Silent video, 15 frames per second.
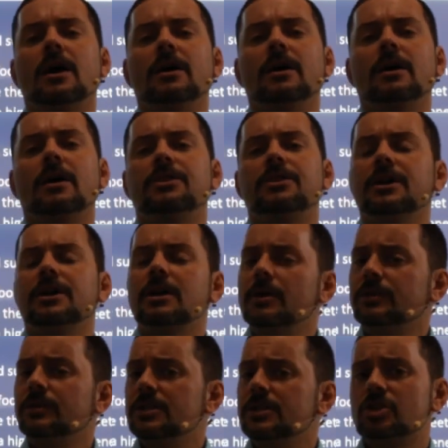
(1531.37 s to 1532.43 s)
think about these
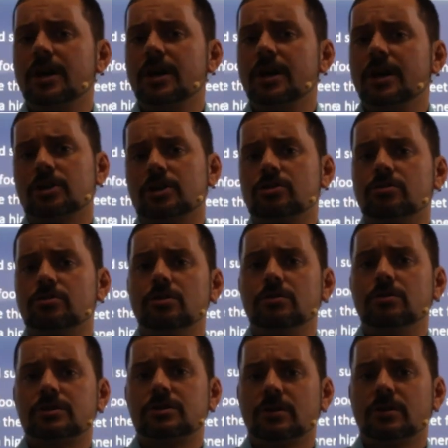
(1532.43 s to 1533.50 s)
generic truths,
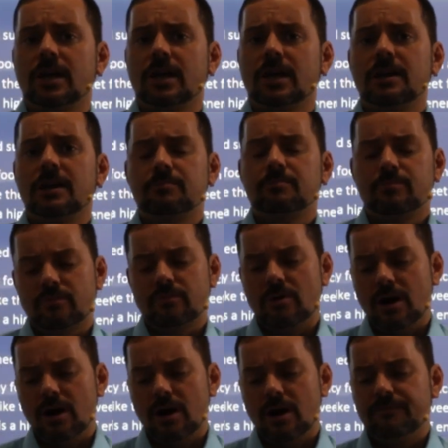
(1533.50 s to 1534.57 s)
okay?
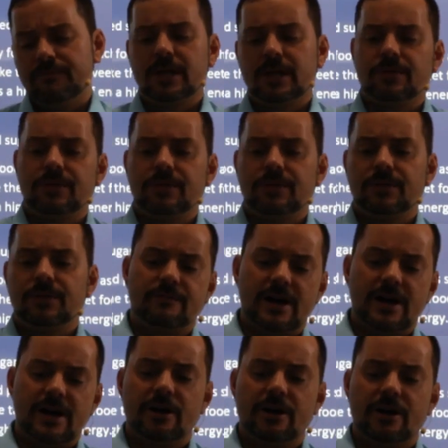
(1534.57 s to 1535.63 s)
Profit, the
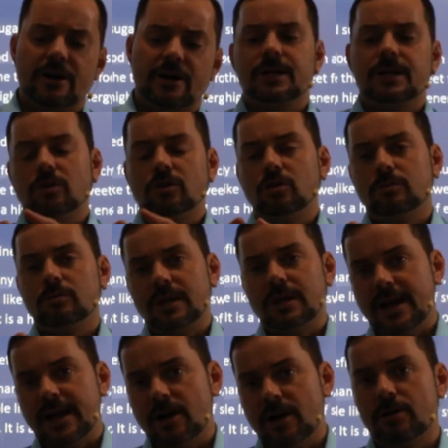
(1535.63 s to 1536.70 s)
environment, human
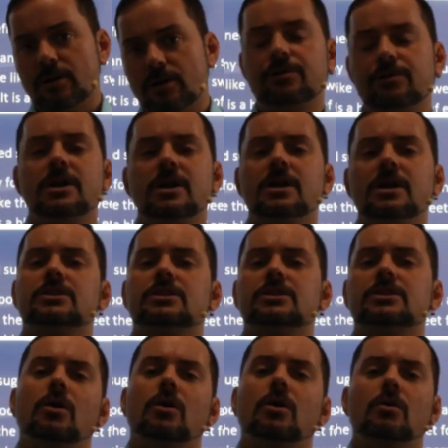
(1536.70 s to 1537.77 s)
health.
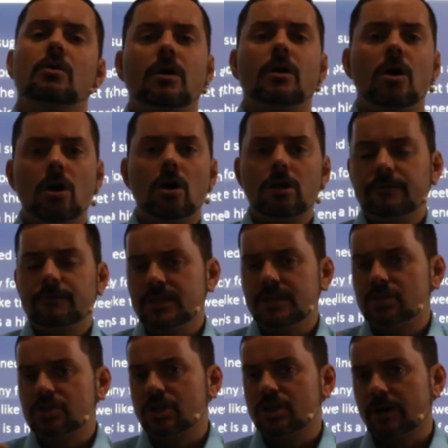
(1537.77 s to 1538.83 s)
So all of these
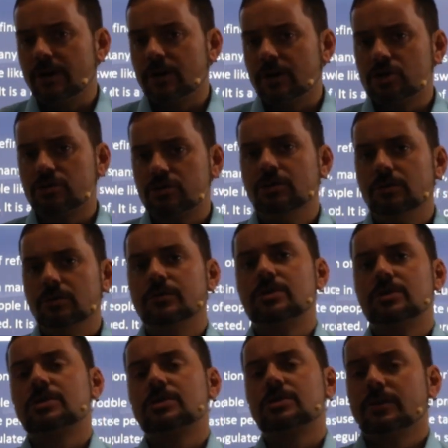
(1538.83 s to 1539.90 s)
generic truths
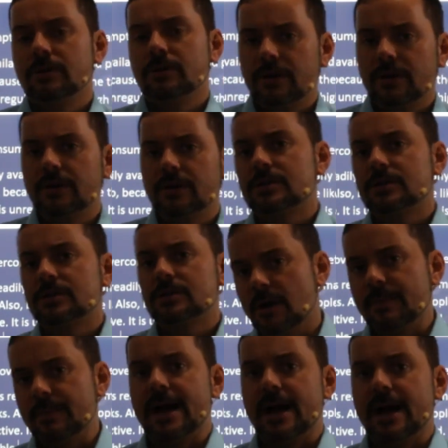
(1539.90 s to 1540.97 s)

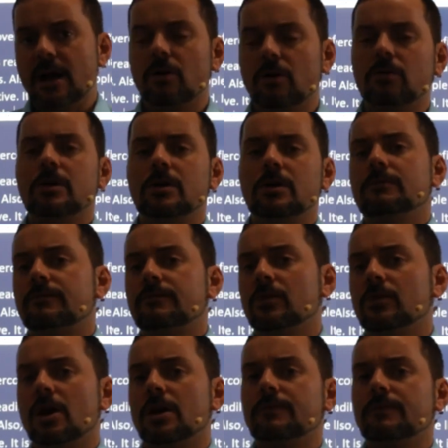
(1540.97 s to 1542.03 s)
somehow for a lot
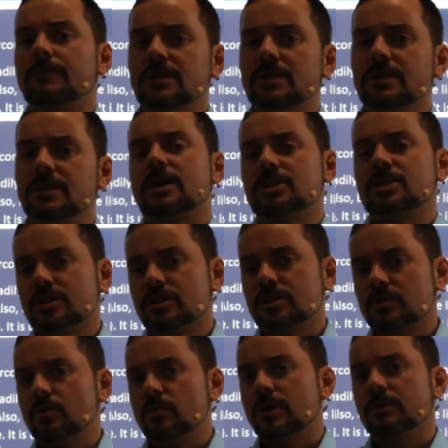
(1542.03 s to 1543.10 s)
of these questions
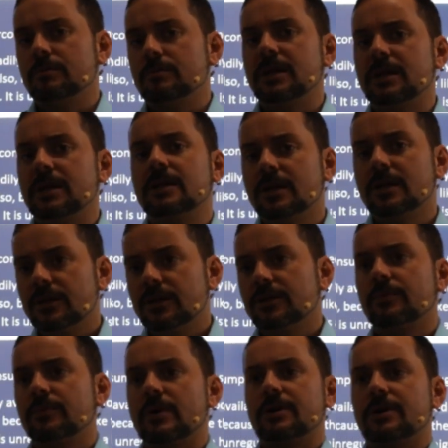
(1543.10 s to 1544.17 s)
will be the
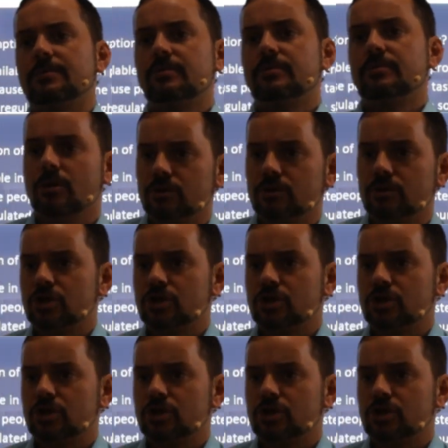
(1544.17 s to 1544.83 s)
right approach,